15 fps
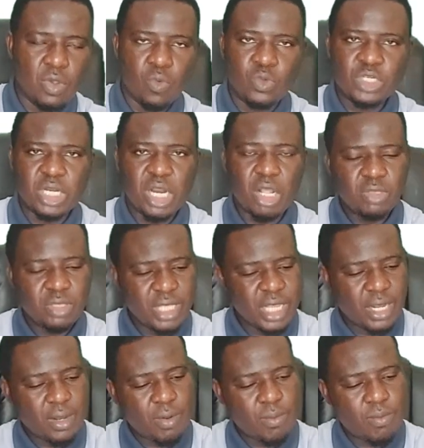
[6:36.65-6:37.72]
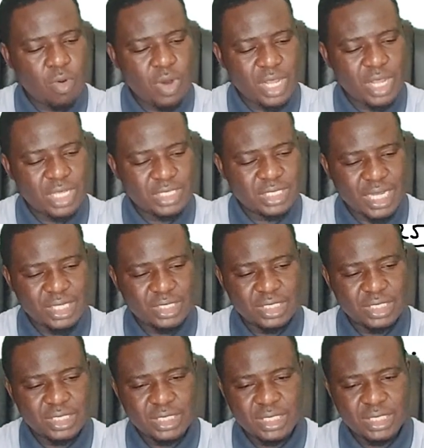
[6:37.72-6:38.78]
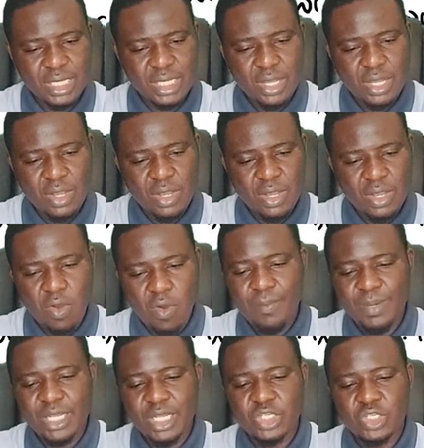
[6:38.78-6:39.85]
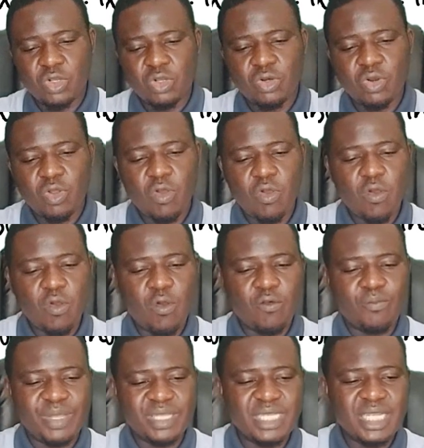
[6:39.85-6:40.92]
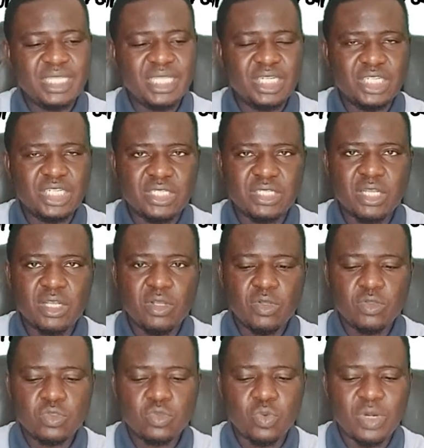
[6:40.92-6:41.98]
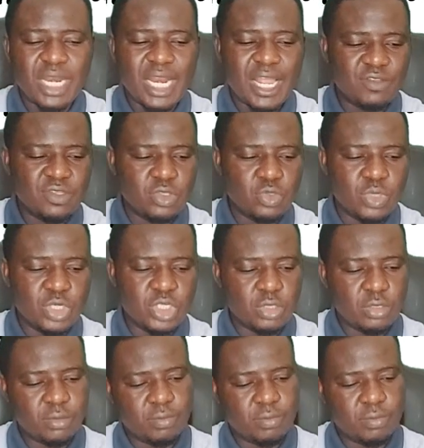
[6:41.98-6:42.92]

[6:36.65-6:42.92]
We shall now take more exercises on application of percentages to real life situation.